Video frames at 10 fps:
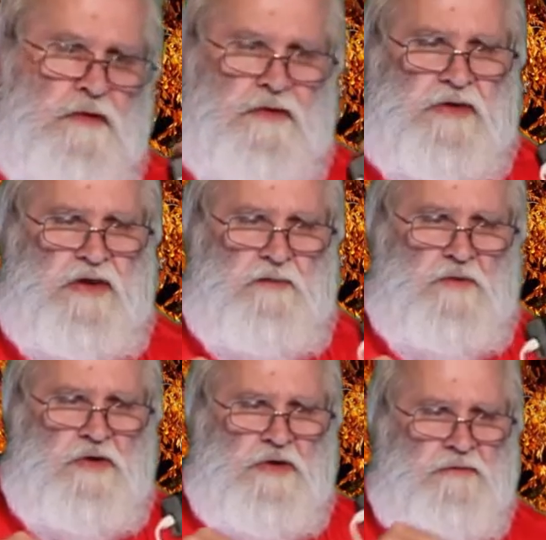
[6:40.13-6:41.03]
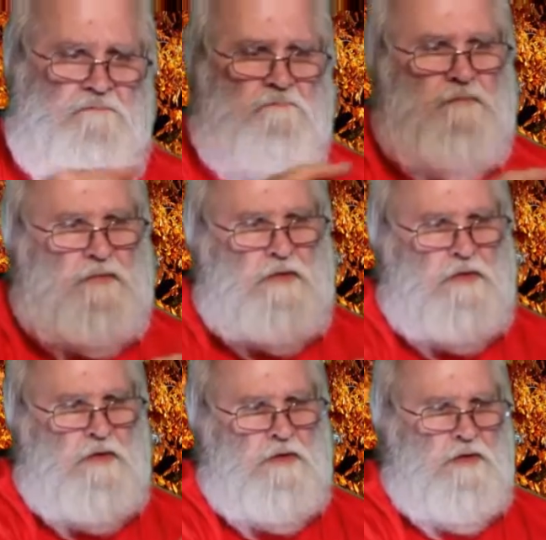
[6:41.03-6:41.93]
It came on.
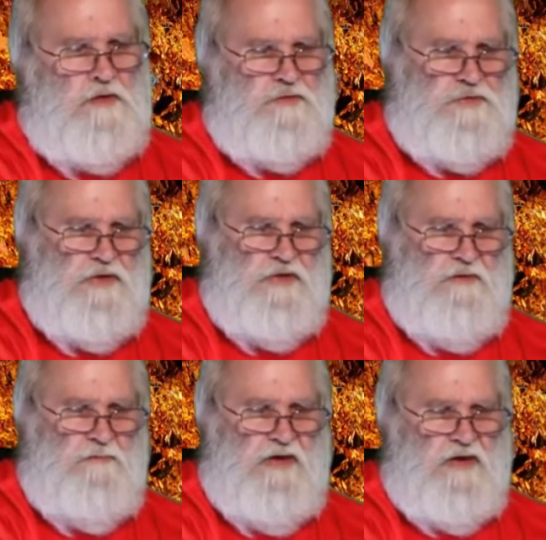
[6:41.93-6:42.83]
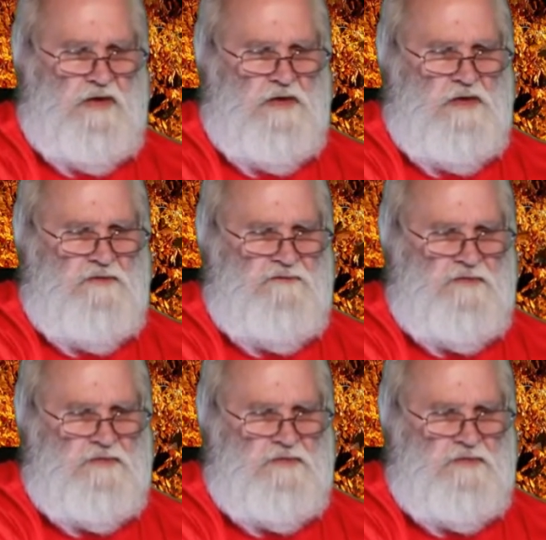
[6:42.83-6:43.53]
I shut it back off,